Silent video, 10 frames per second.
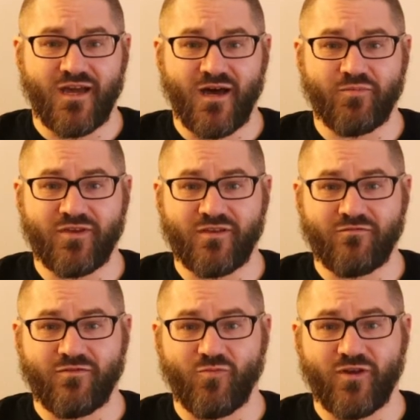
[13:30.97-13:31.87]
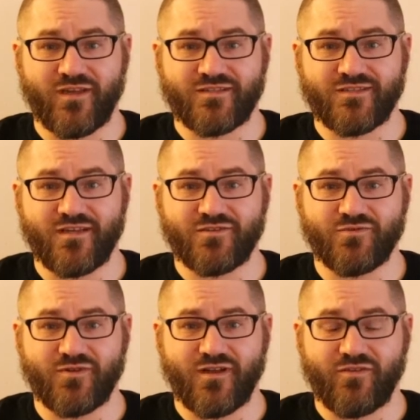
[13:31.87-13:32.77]
copying from one cassette
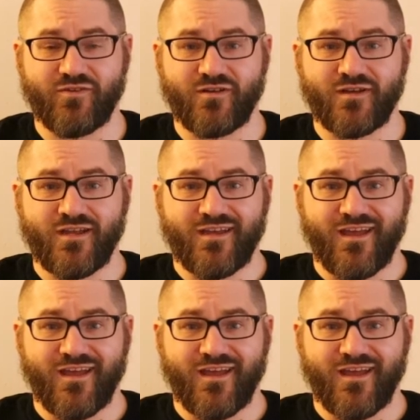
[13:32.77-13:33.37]
to another,